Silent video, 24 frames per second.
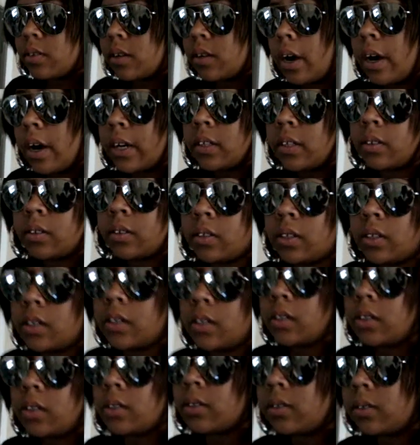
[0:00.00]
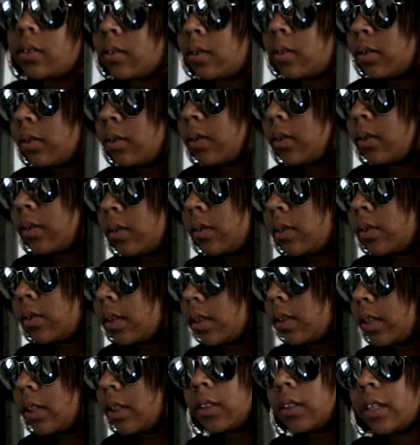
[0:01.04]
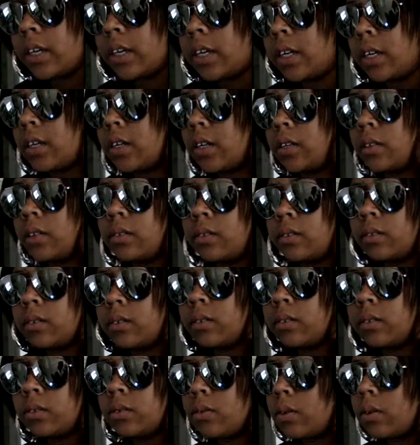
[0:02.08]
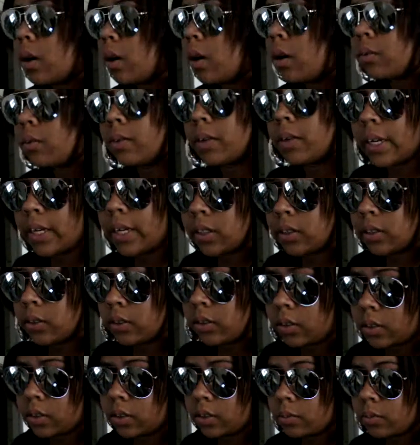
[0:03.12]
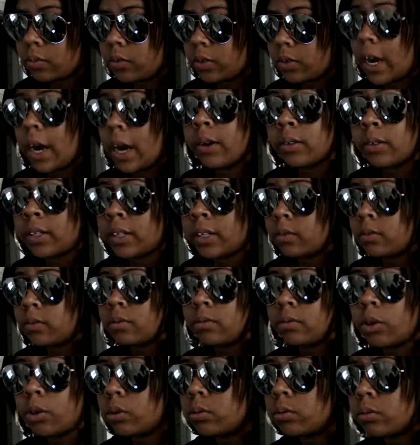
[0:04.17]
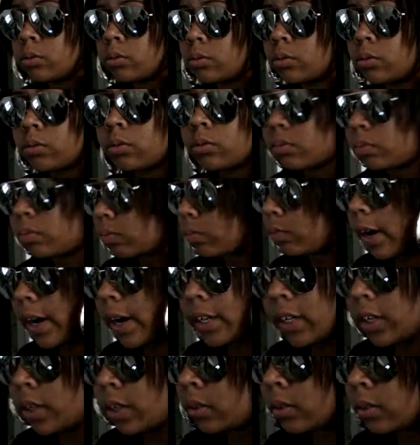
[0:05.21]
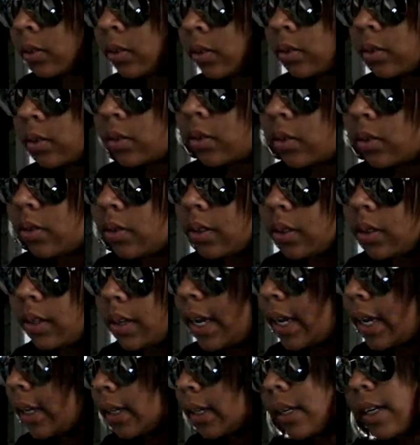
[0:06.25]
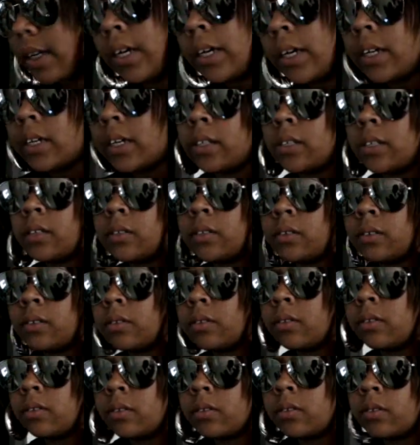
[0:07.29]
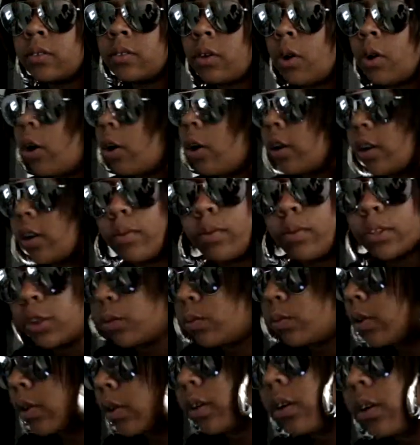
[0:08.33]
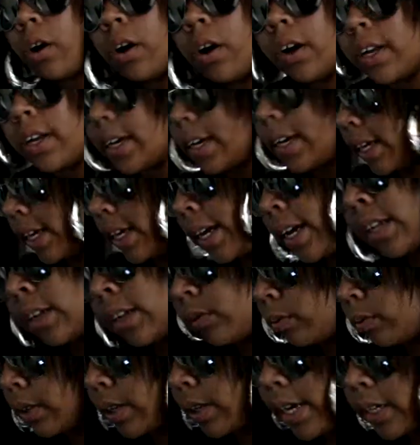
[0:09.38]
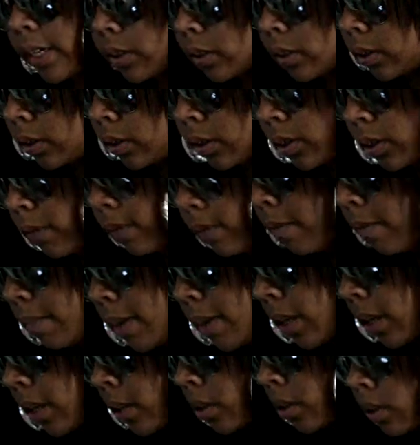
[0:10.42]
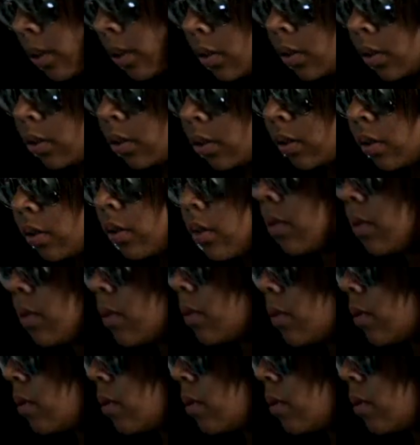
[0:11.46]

honesty is the key to all relationship. Without those right there, ain't nothing. Call it what you want to call it. It ain't a relationship for me. Straight up, from the